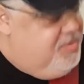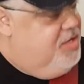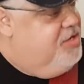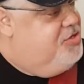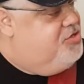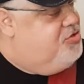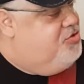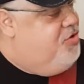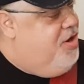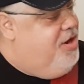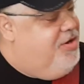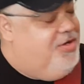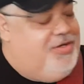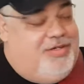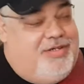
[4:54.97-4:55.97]

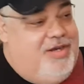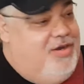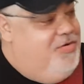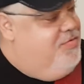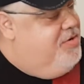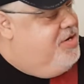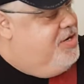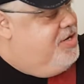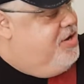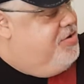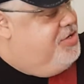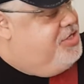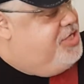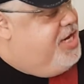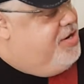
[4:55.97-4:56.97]
stronger, we're going to go
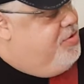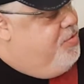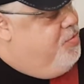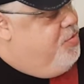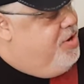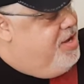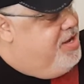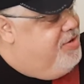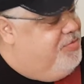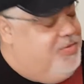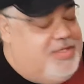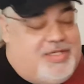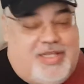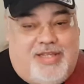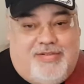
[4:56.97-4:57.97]
to channel 1,
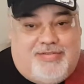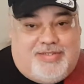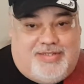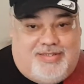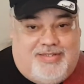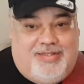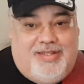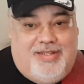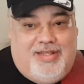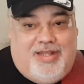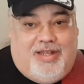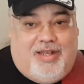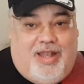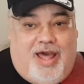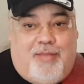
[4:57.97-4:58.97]
which gives it
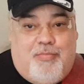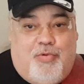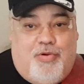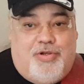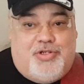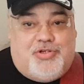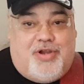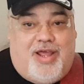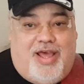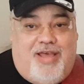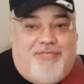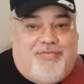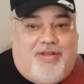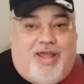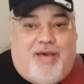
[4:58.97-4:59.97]
a lot more
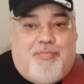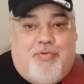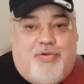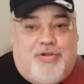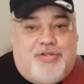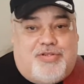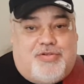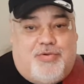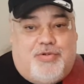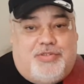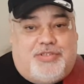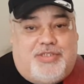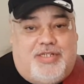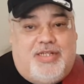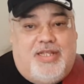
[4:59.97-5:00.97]
drive, a lot more
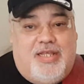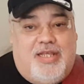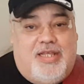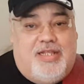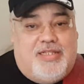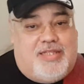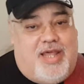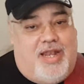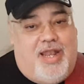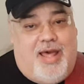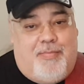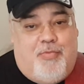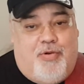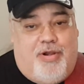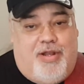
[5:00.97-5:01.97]
distortion, got a
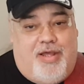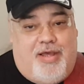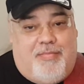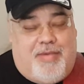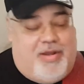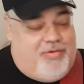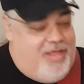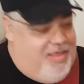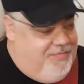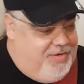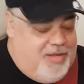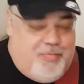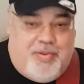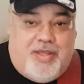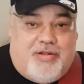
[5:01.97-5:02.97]
lot more hum. I don't have
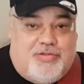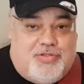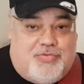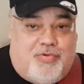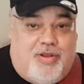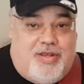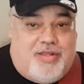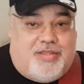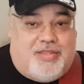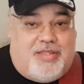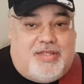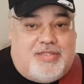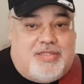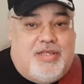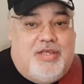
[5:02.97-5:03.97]
any pedals run to
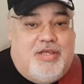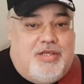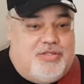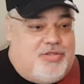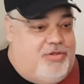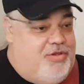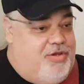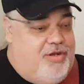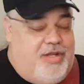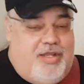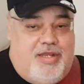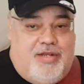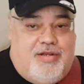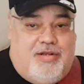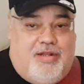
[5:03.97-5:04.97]
this, so you're going to hear